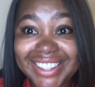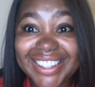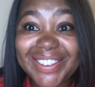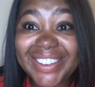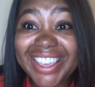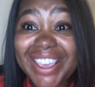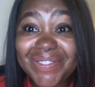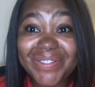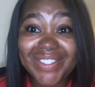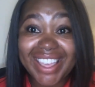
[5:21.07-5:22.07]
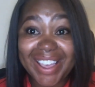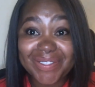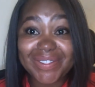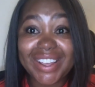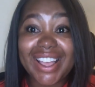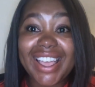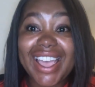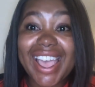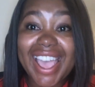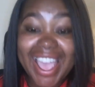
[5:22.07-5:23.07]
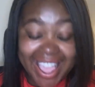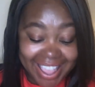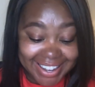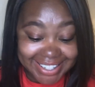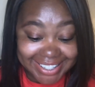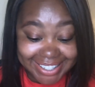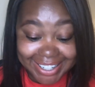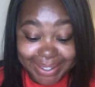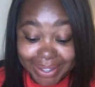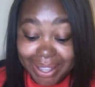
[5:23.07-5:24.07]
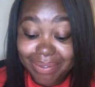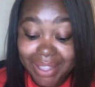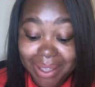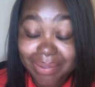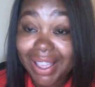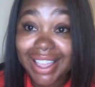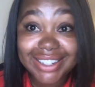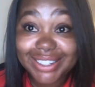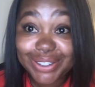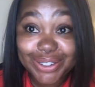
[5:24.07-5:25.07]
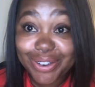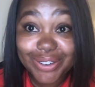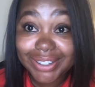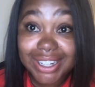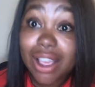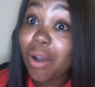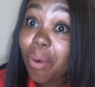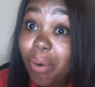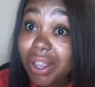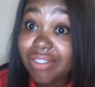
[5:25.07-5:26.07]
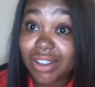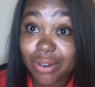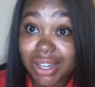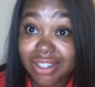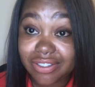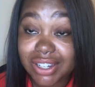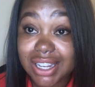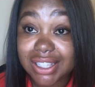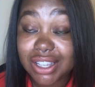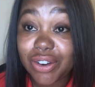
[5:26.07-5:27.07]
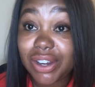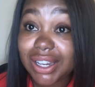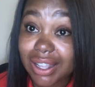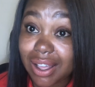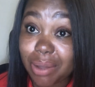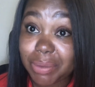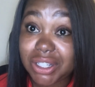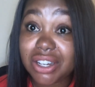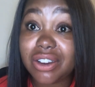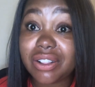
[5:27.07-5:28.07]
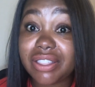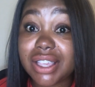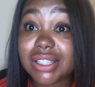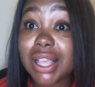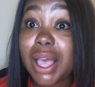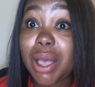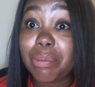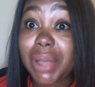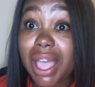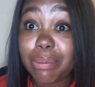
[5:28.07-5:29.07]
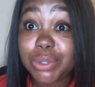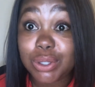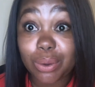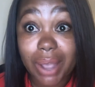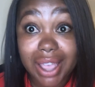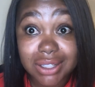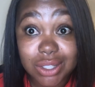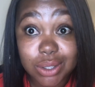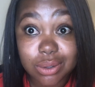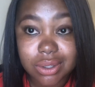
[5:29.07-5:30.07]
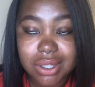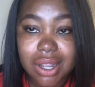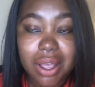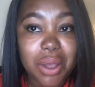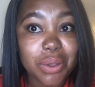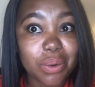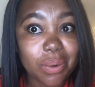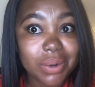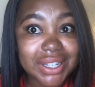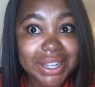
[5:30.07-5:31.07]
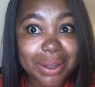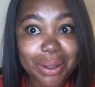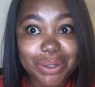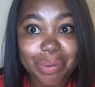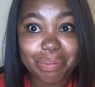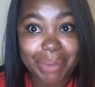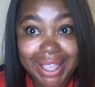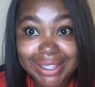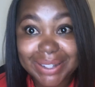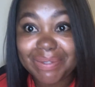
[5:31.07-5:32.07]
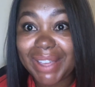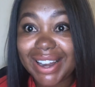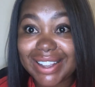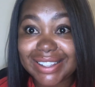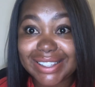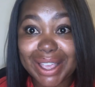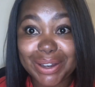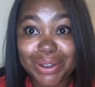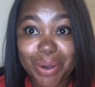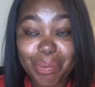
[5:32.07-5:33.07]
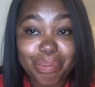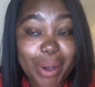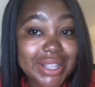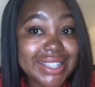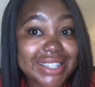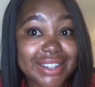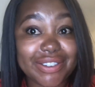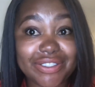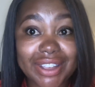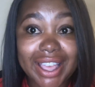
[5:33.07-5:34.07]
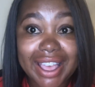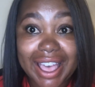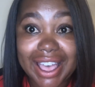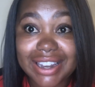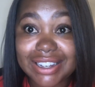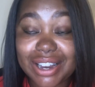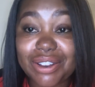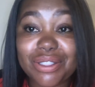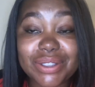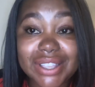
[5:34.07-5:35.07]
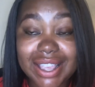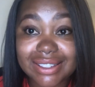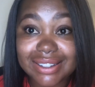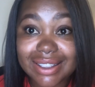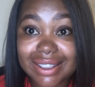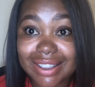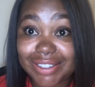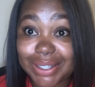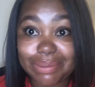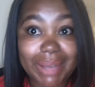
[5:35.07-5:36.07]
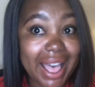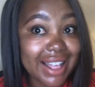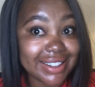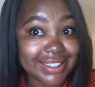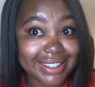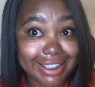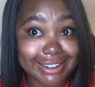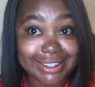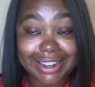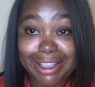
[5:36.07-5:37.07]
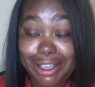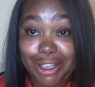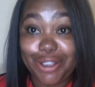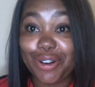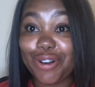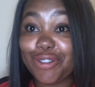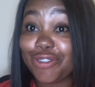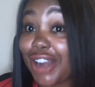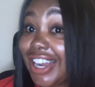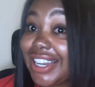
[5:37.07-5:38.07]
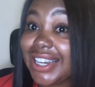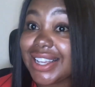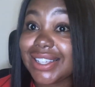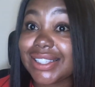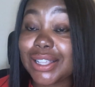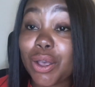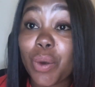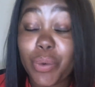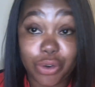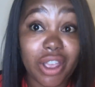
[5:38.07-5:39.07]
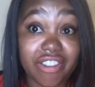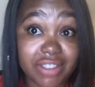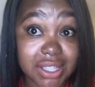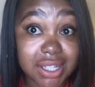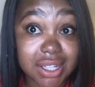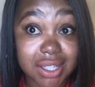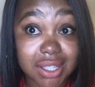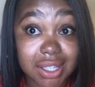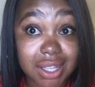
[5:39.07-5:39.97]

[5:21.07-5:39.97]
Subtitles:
you keep them and you don't, or even not even necessarily material things, perhaps your attitude. You only take out your best manners and your positive and enthusiastic smiles and friendliness when you have visitors.